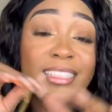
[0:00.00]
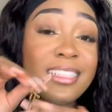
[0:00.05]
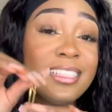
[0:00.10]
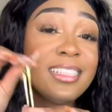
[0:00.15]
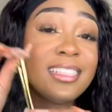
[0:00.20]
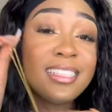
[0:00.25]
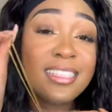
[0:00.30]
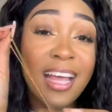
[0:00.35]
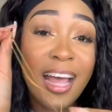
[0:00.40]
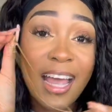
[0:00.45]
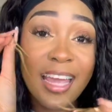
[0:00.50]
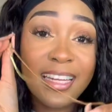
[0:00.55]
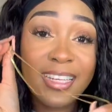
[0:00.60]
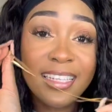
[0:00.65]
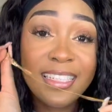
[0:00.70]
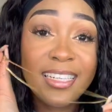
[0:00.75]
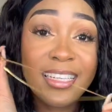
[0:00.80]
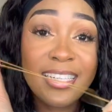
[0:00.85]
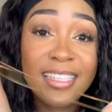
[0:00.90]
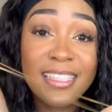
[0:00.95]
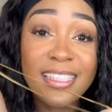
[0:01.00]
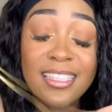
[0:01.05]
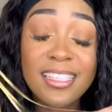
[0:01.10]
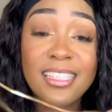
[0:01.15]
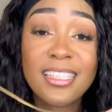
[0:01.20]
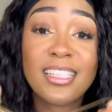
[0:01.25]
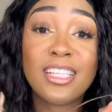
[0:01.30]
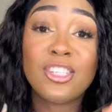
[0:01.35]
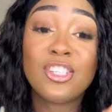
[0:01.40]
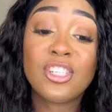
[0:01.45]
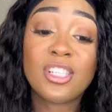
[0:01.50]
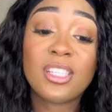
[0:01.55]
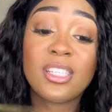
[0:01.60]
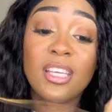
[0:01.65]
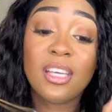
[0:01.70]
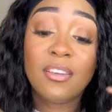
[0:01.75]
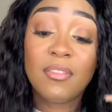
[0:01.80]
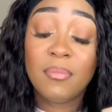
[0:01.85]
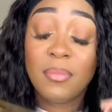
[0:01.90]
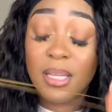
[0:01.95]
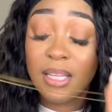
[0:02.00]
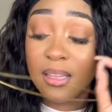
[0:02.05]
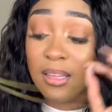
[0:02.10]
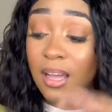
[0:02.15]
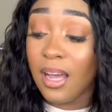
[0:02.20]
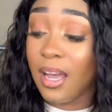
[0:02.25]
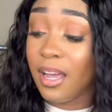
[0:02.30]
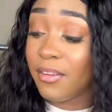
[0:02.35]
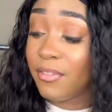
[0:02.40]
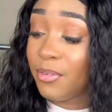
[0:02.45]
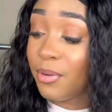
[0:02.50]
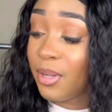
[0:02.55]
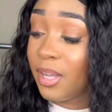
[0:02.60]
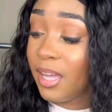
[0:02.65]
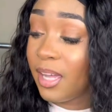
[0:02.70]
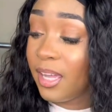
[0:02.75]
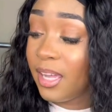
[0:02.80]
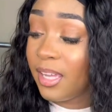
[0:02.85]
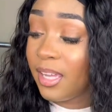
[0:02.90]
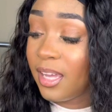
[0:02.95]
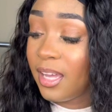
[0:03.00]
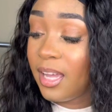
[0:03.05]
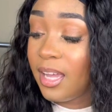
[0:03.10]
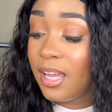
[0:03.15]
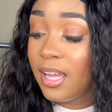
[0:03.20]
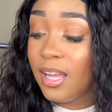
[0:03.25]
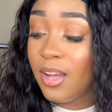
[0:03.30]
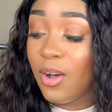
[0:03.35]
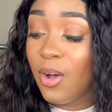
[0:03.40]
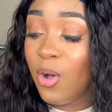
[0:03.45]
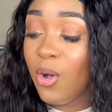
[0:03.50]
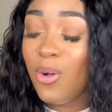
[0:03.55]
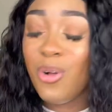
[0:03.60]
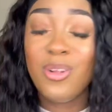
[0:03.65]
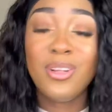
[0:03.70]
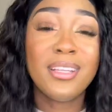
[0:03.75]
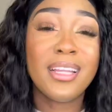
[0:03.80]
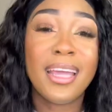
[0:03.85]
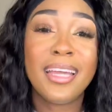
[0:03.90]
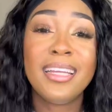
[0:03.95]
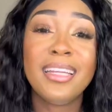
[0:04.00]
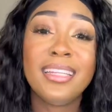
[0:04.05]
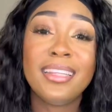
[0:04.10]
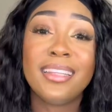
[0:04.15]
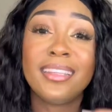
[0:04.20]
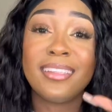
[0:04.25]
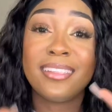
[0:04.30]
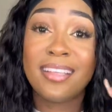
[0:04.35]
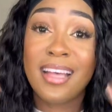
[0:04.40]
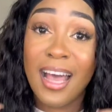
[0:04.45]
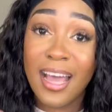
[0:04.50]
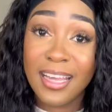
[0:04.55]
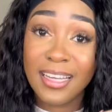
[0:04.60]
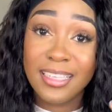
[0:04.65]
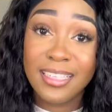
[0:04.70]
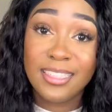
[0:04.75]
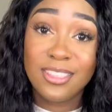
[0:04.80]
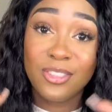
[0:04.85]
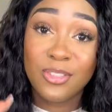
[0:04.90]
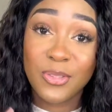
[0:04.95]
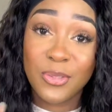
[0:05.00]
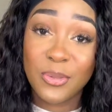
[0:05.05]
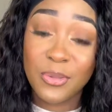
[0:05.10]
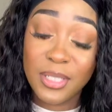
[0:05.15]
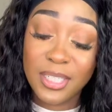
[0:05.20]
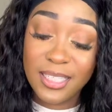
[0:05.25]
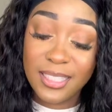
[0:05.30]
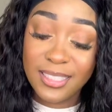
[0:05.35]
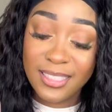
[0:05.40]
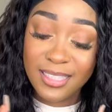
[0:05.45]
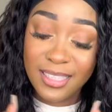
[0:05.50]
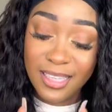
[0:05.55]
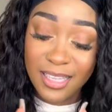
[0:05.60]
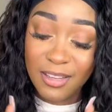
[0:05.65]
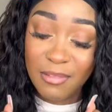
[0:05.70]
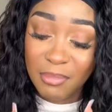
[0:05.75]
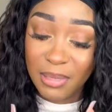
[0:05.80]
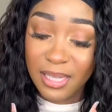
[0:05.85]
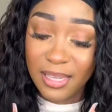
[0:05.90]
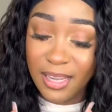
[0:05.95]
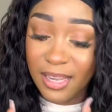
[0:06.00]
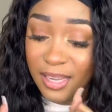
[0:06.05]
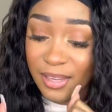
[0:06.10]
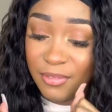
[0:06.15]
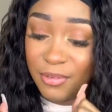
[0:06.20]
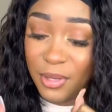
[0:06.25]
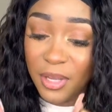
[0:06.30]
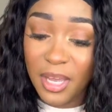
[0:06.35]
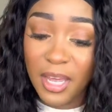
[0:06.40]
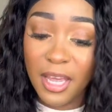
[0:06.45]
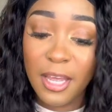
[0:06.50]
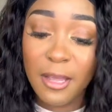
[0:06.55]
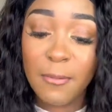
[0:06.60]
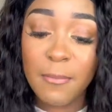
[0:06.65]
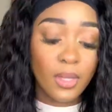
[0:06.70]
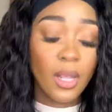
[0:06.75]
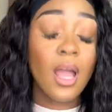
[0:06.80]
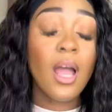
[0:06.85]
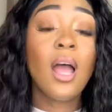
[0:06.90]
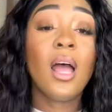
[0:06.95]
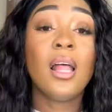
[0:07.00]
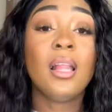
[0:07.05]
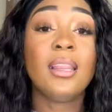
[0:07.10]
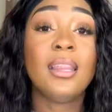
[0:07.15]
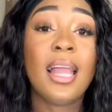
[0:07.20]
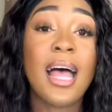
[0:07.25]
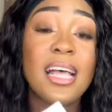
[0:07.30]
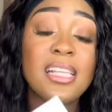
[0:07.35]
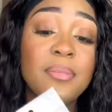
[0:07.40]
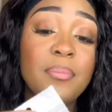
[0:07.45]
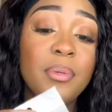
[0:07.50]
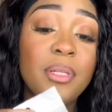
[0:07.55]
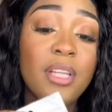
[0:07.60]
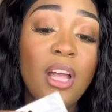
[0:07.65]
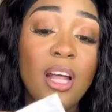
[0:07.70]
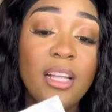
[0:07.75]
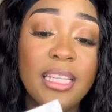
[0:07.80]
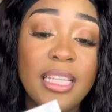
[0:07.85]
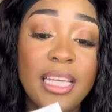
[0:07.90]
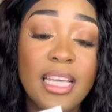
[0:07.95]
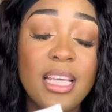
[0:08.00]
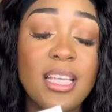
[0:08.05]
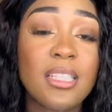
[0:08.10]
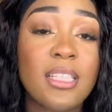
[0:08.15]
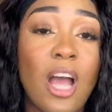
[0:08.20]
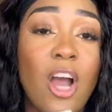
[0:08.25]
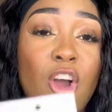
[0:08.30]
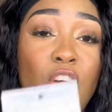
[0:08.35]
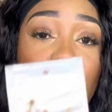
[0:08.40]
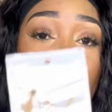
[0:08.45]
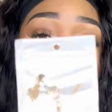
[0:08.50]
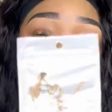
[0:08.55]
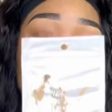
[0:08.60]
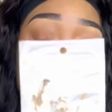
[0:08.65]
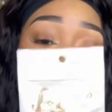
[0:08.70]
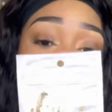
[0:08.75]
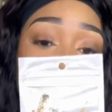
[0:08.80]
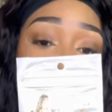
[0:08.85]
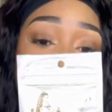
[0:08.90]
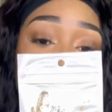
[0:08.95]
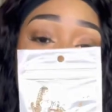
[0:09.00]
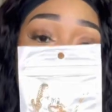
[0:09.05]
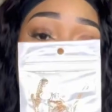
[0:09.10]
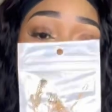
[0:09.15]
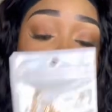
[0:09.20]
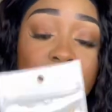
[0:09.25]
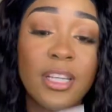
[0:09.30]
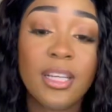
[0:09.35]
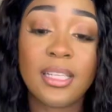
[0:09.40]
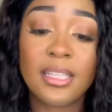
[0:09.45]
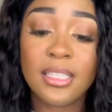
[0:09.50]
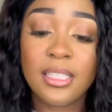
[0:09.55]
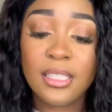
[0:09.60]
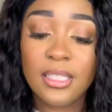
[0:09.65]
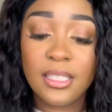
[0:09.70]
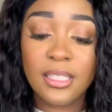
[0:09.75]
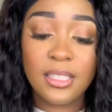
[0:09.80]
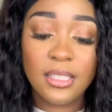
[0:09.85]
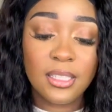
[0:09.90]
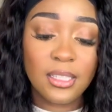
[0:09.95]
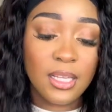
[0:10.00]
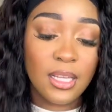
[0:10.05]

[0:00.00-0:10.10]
this tiny necklaces, they just give me life, okay? All any tiny jewelries, they give me life, okay? Last but not least, I got another necklace,